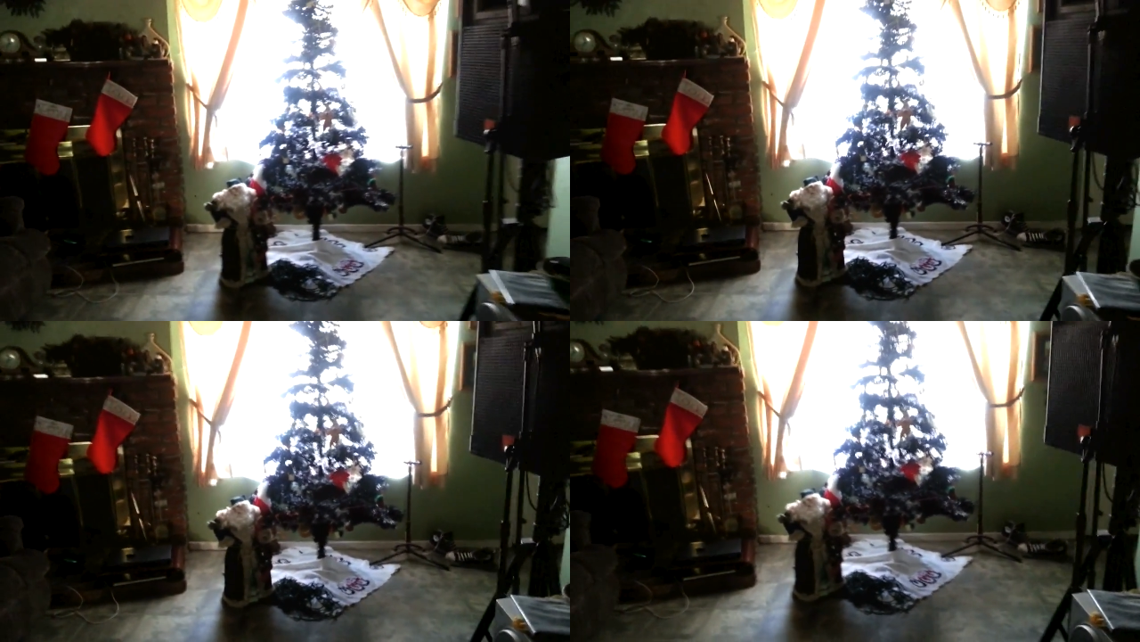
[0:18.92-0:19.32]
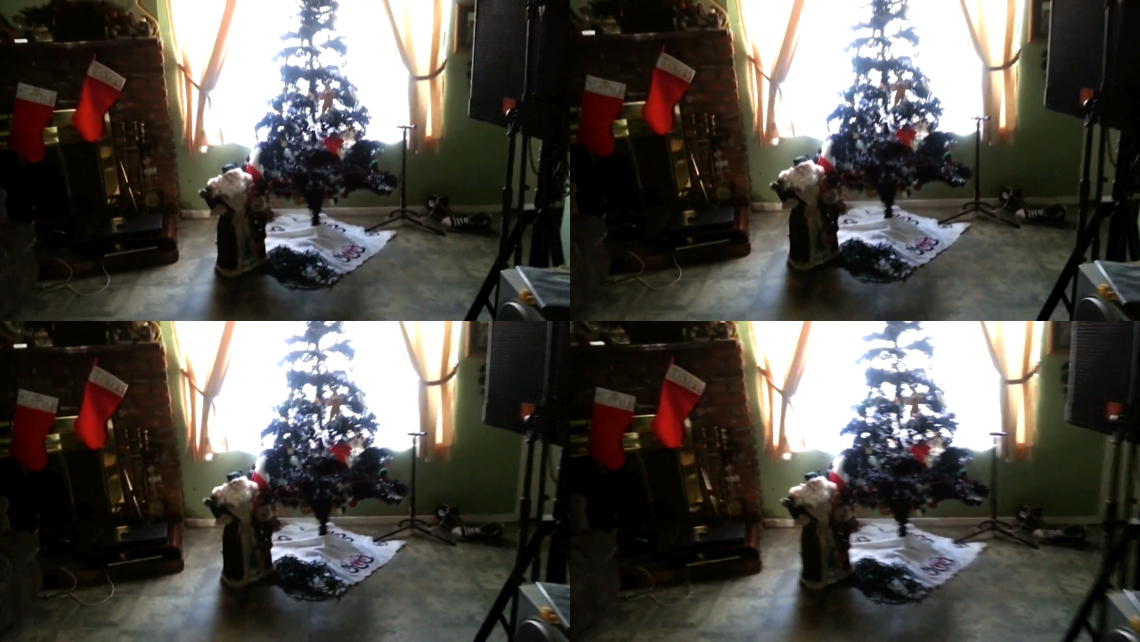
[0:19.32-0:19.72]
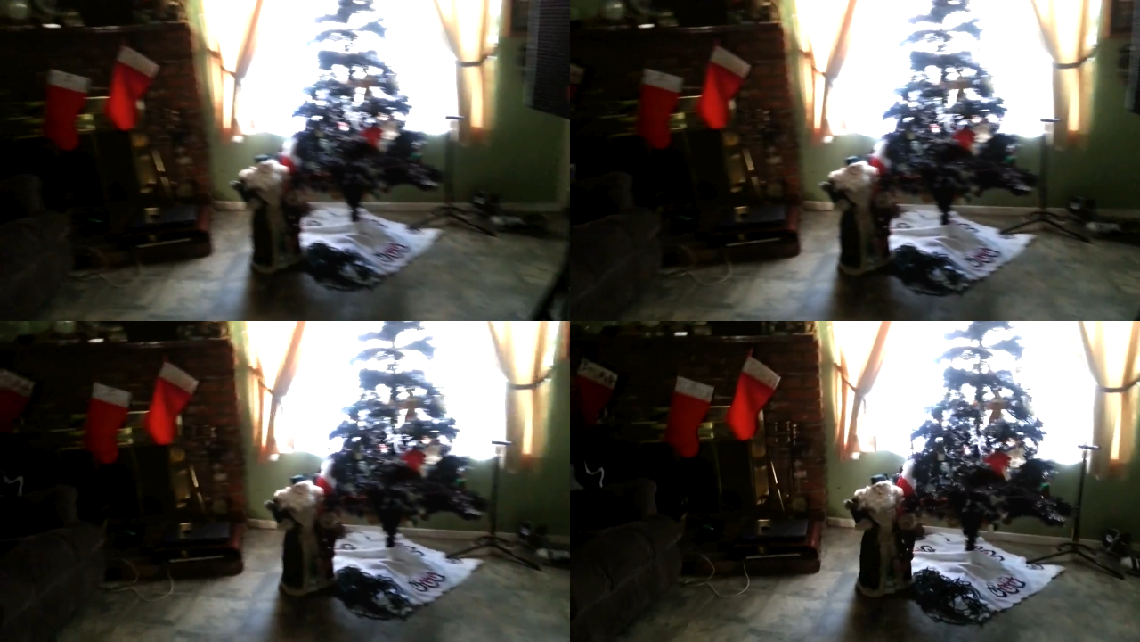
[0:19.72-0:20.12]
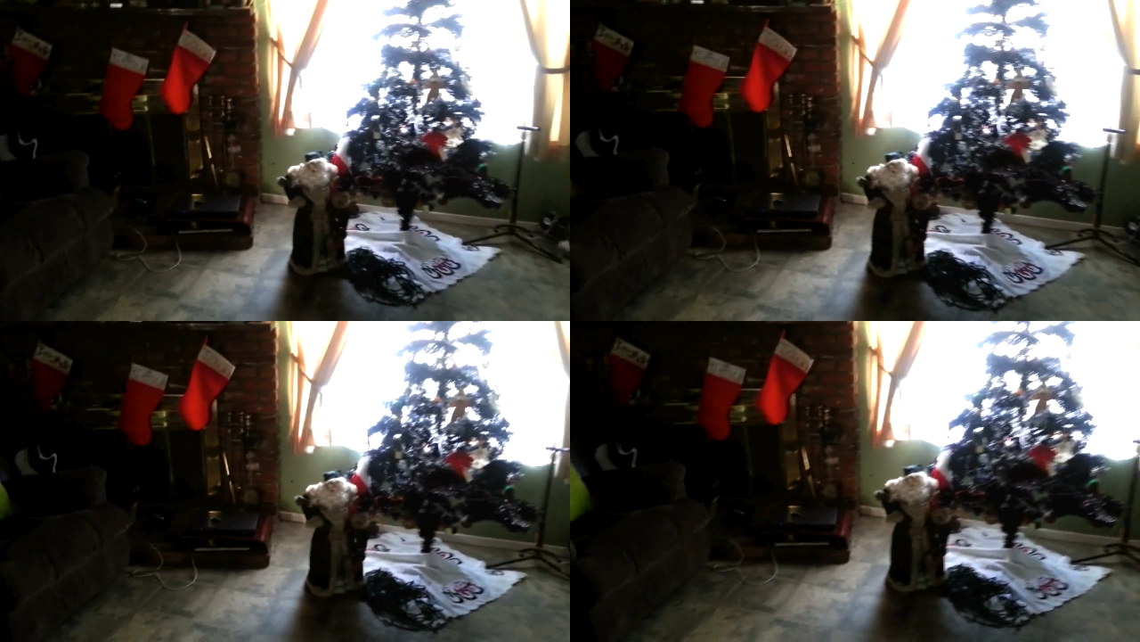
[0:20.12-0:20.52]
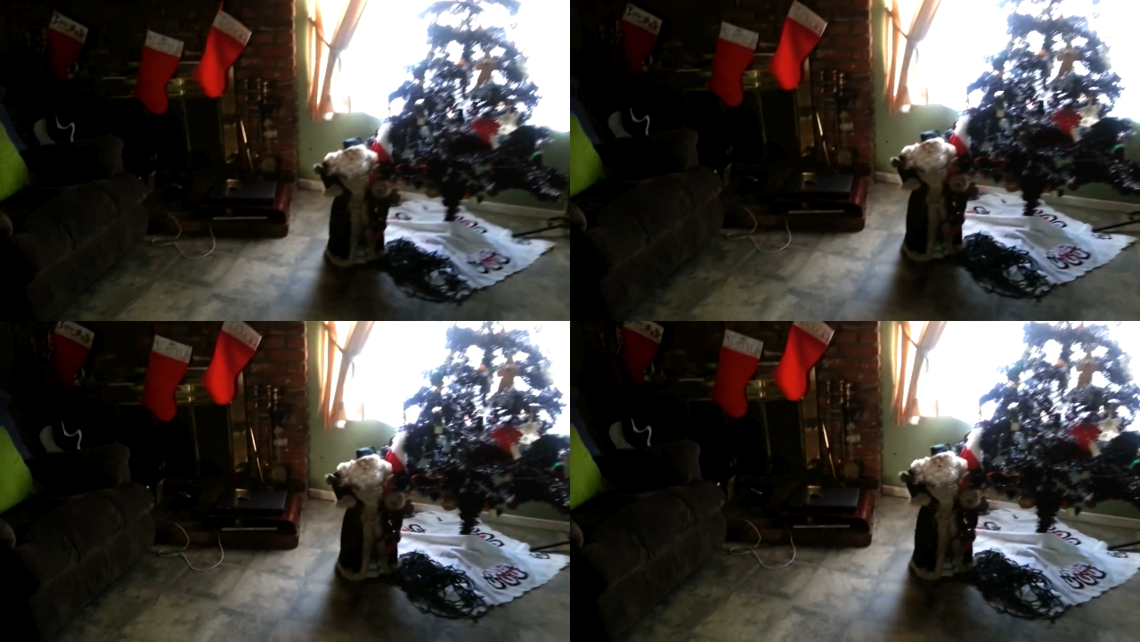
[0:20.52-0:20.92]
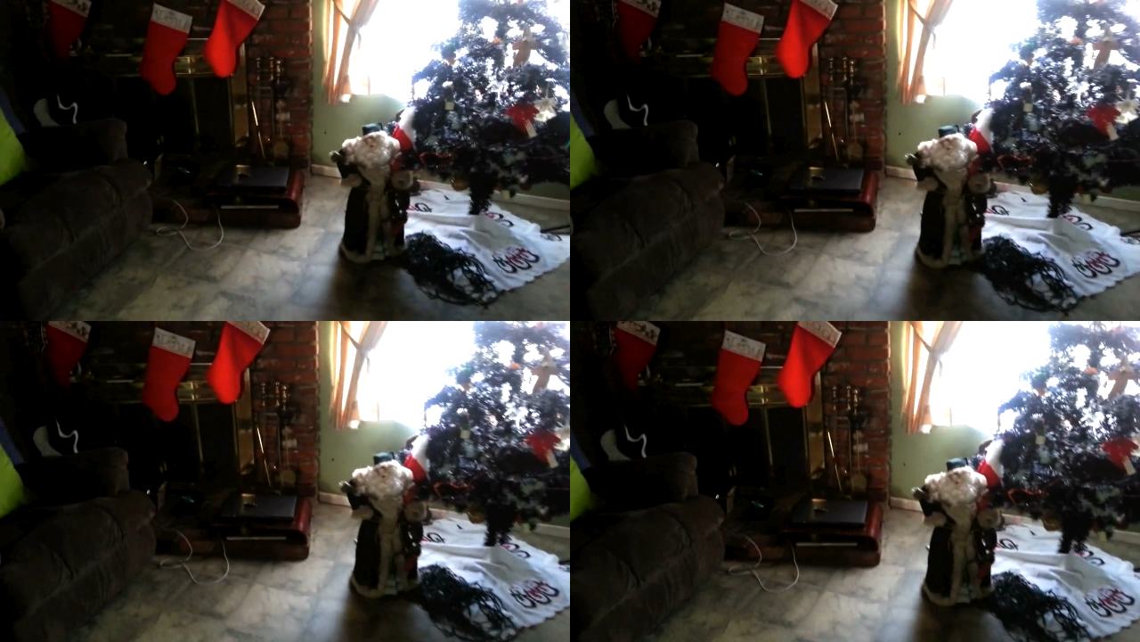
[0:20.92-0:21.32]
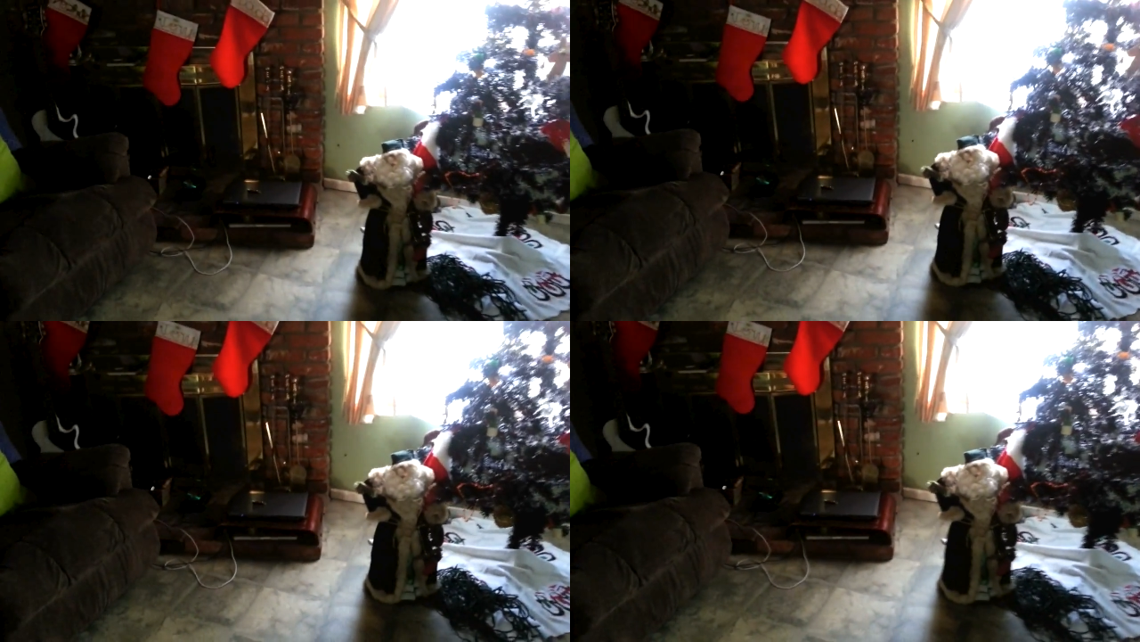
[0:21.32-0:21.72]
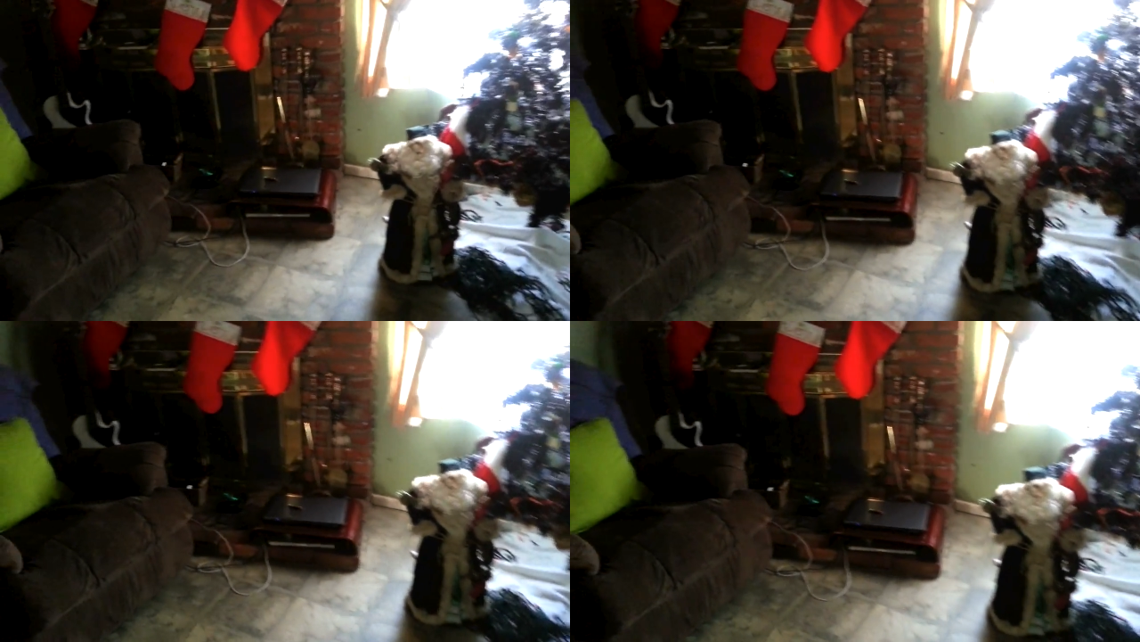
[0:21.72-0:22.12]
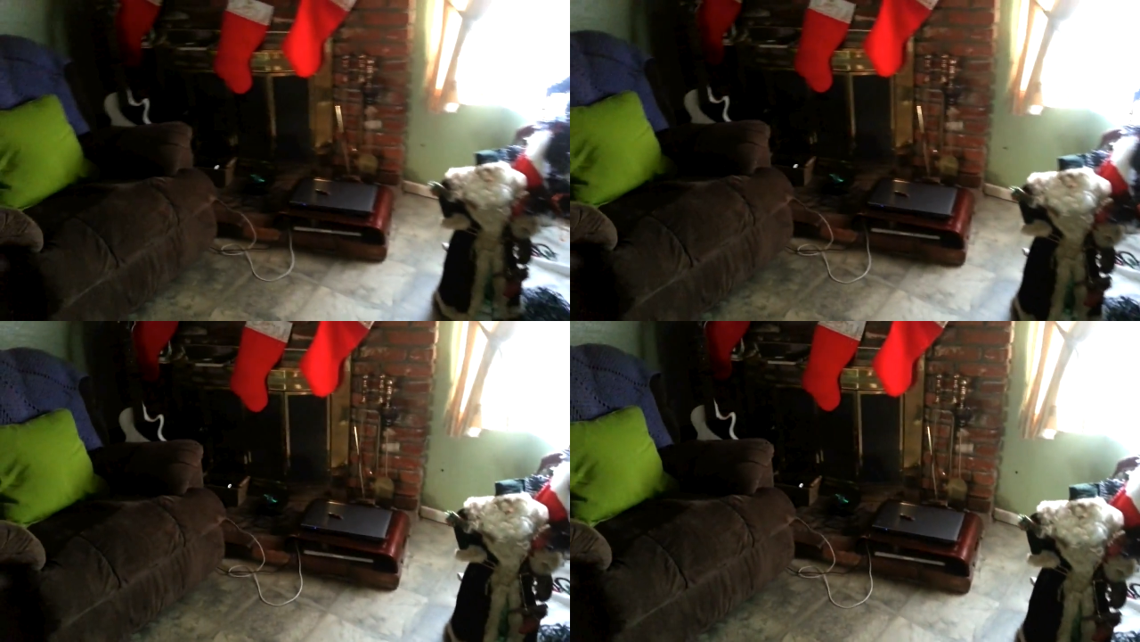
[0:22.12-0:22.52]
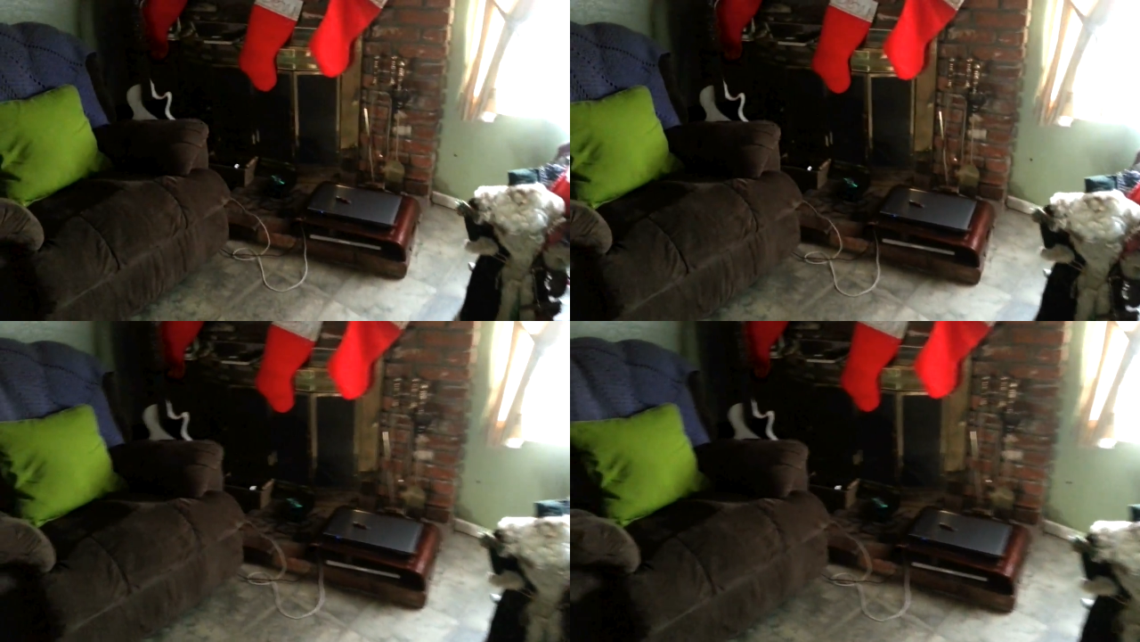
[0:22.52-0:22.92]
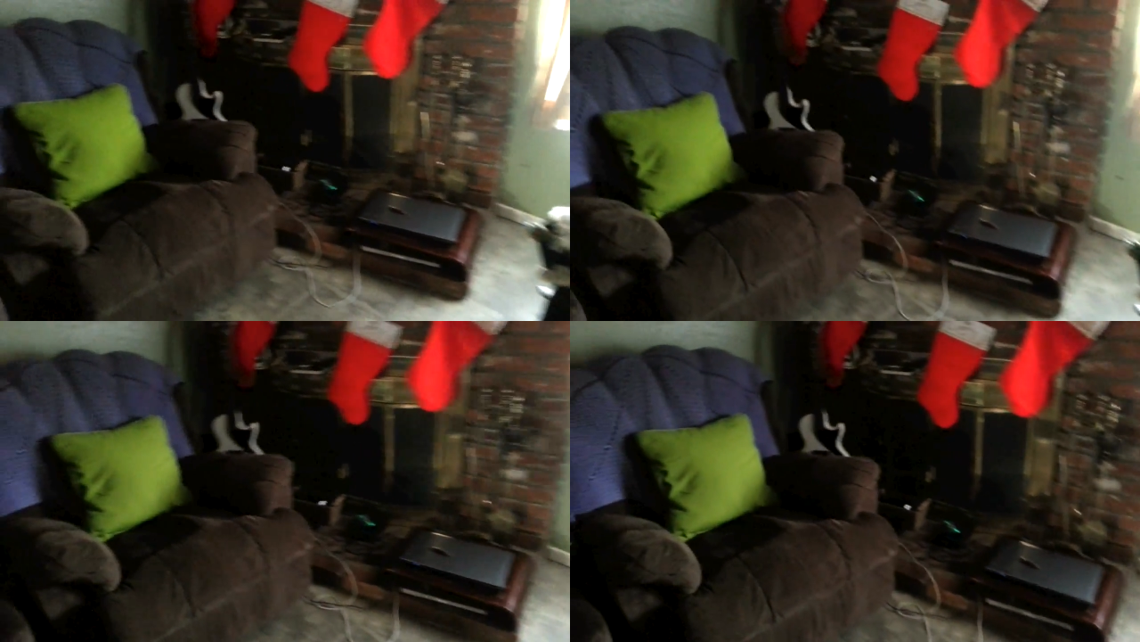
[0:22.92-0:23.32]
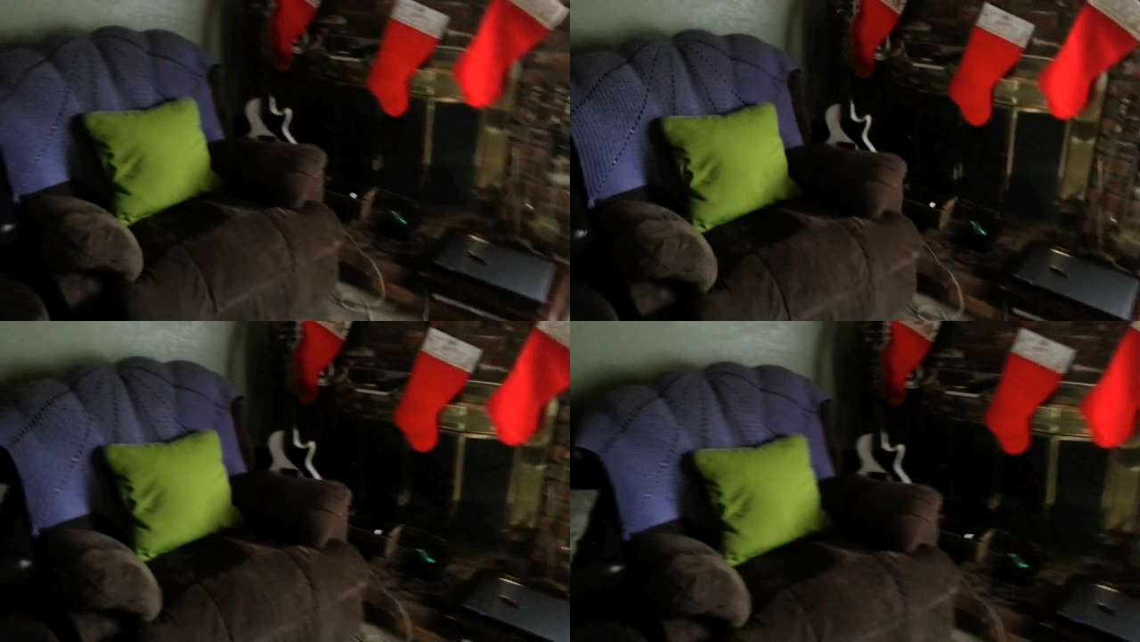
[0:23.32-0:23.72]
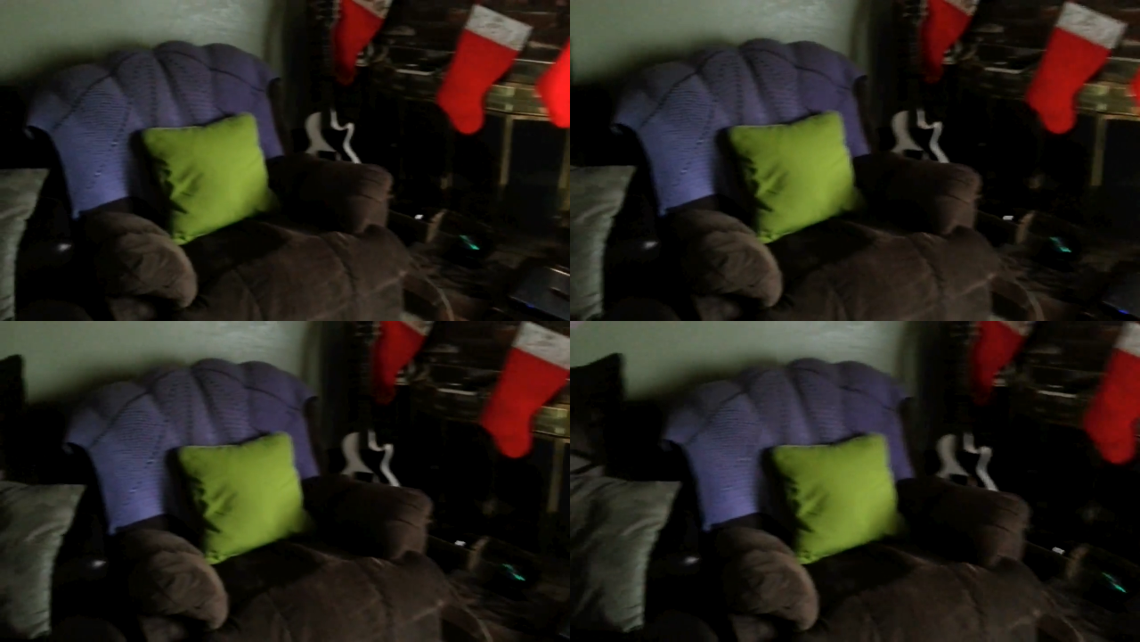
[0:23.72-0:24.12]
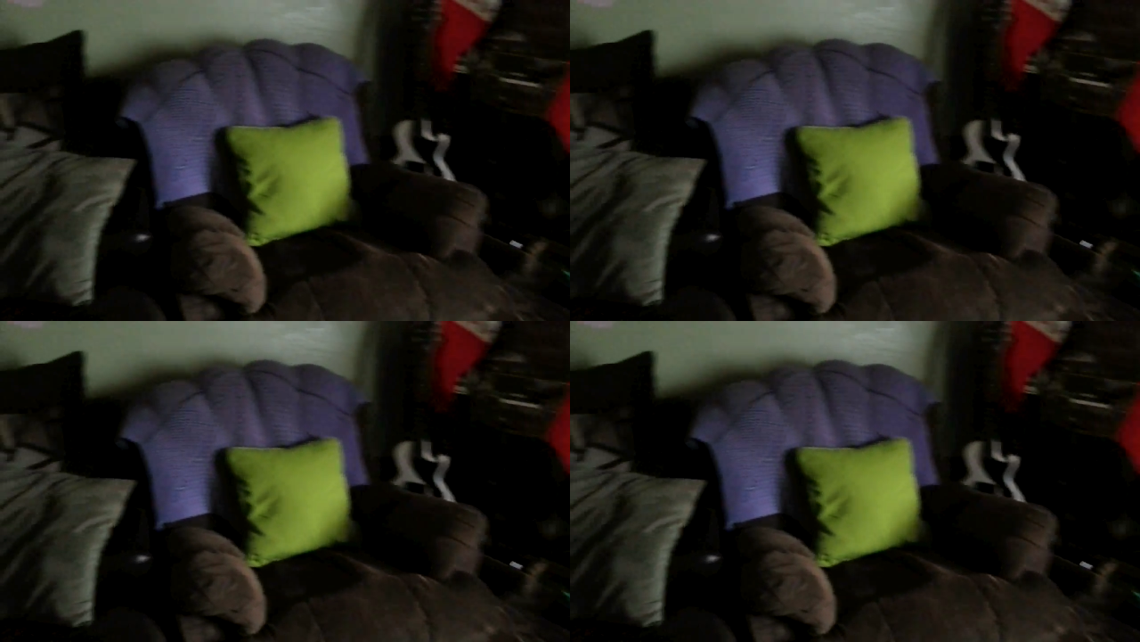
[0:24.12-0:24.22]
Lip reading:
No face is visible, so there are no lips to read.